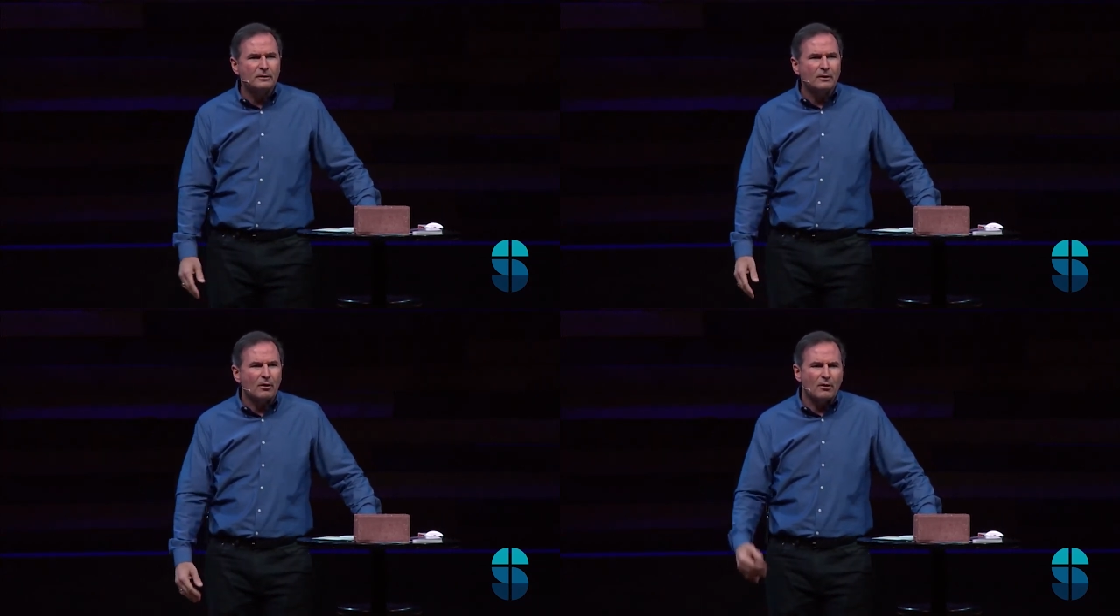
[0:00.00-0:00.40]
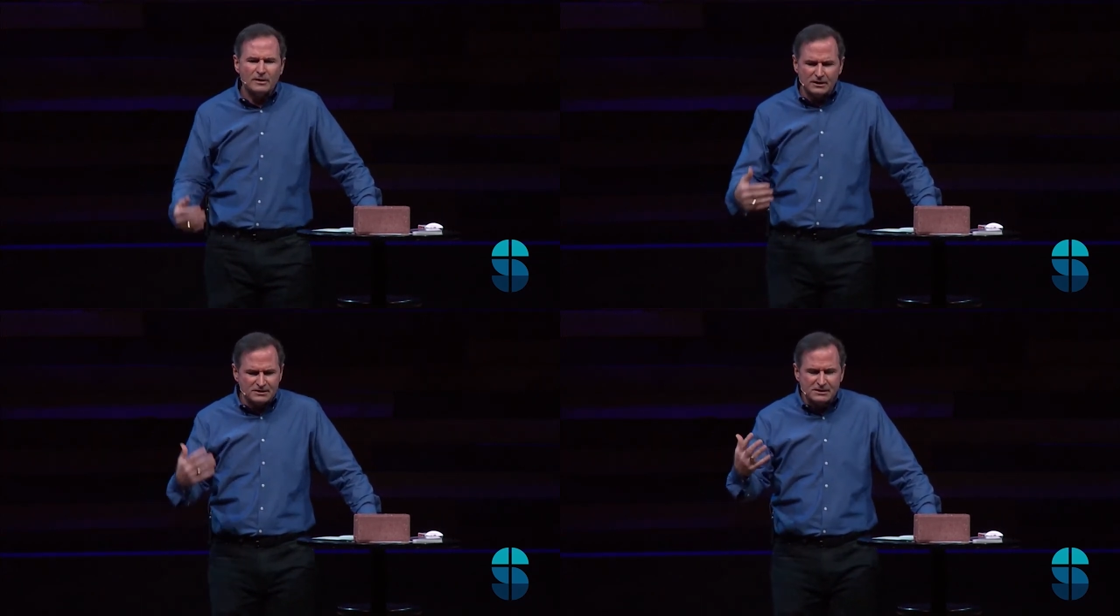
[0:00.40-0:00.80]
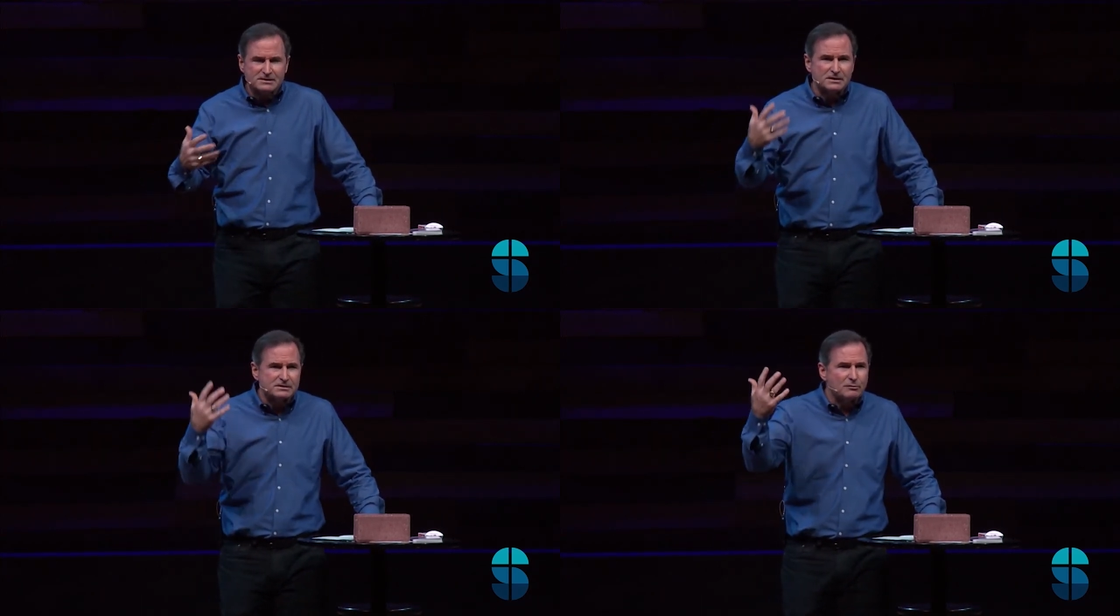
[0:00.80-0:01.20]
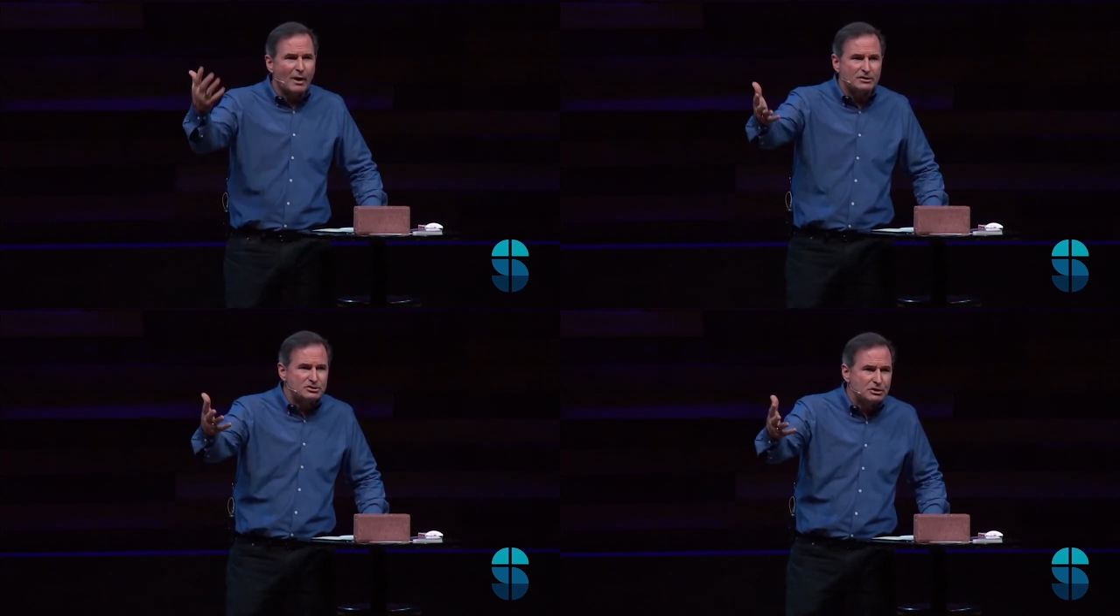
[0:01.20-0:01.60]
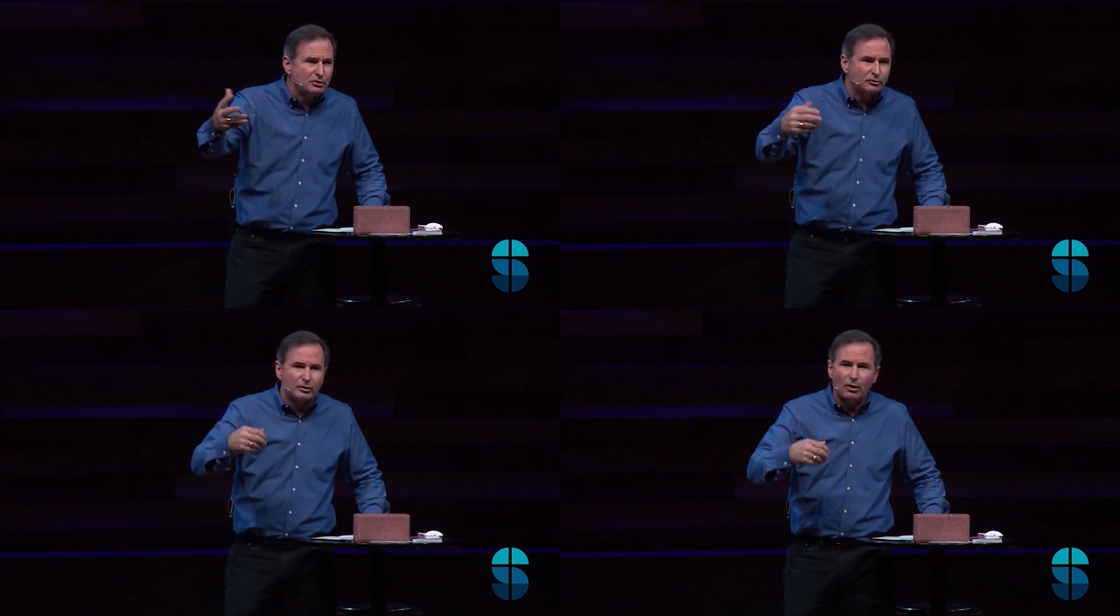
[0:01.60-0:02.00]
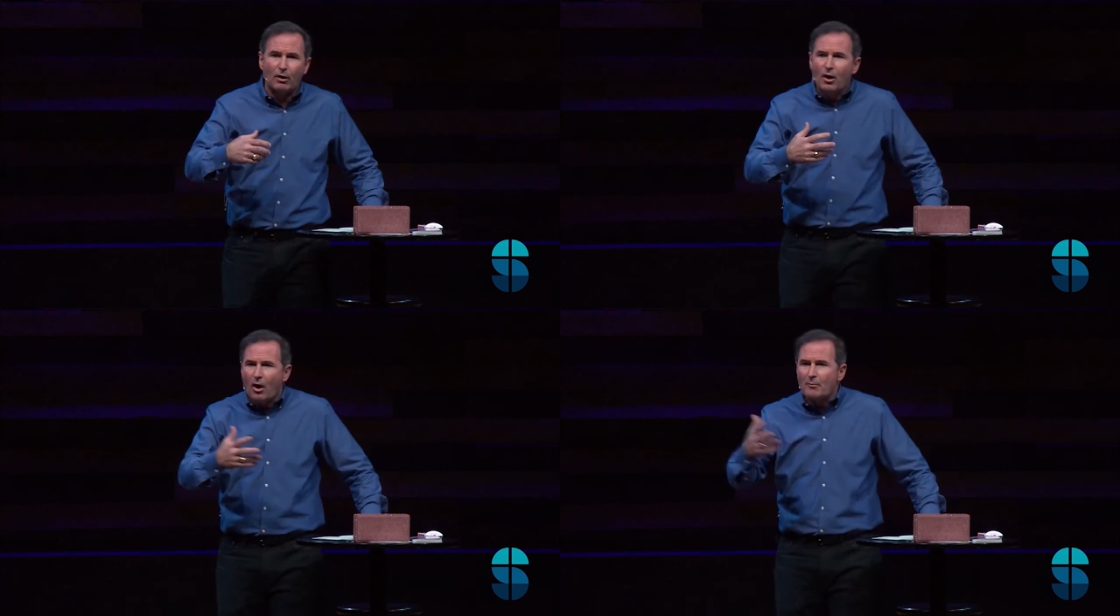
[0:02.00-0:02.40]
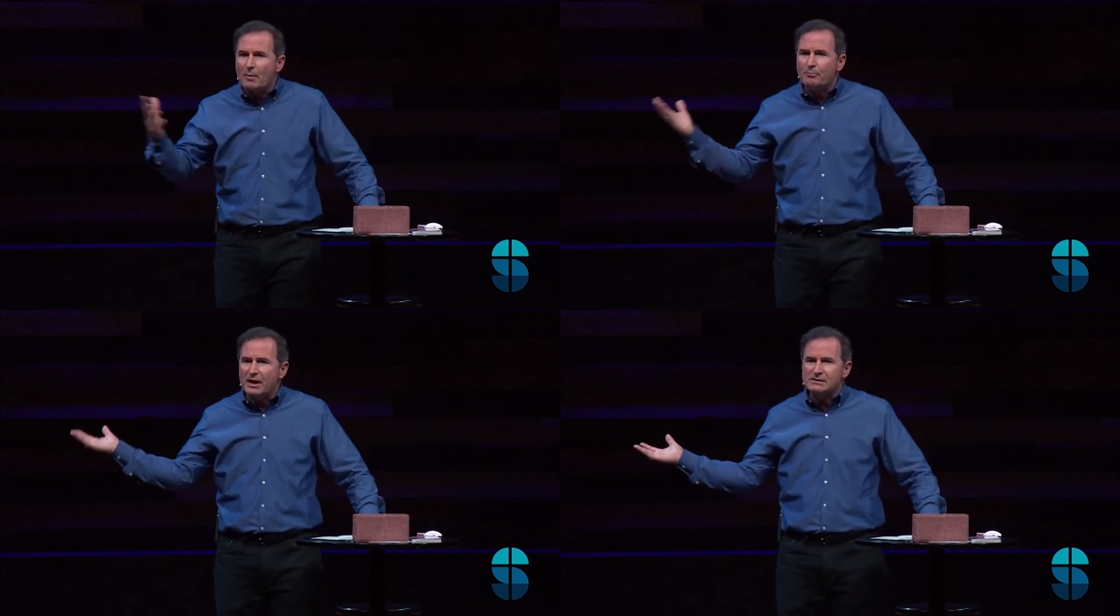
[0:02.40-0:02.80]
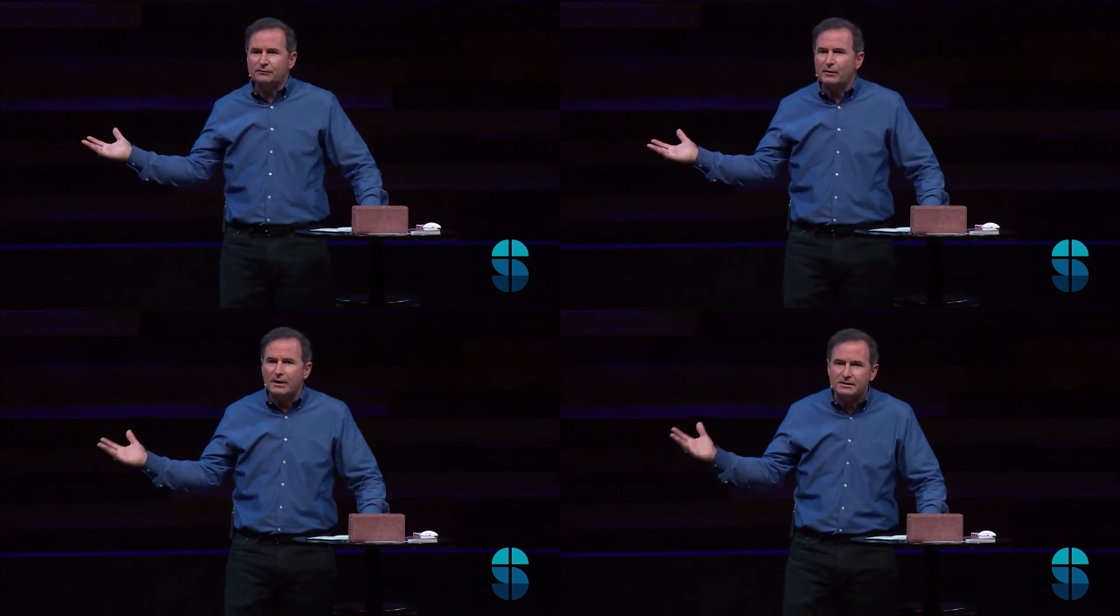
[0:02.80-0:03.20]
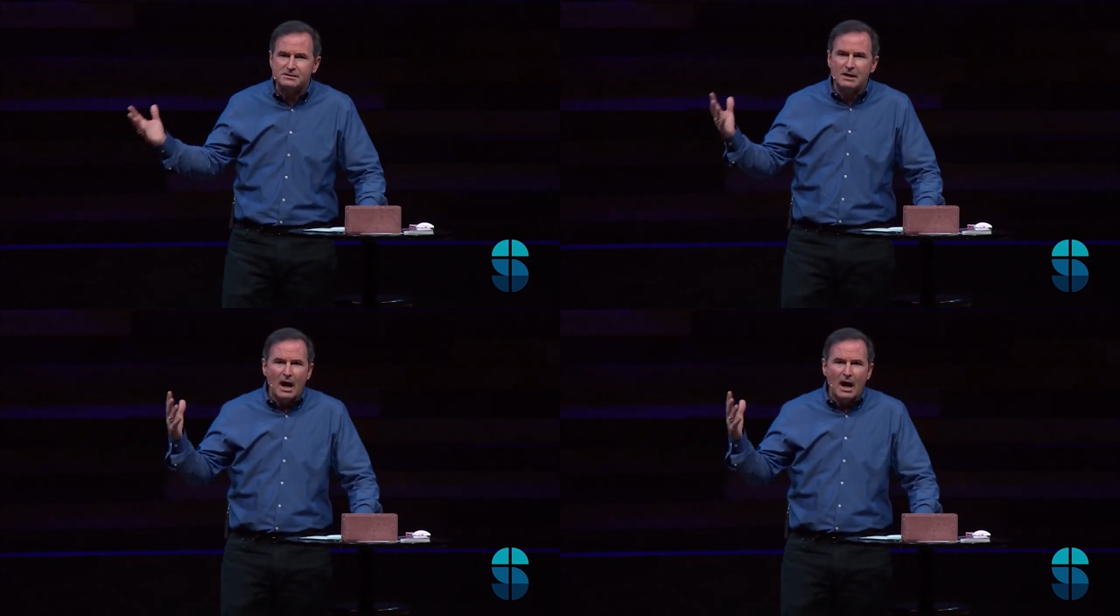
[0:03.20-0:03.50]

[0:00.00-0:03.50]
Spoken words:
or the existence of my children or my best friends.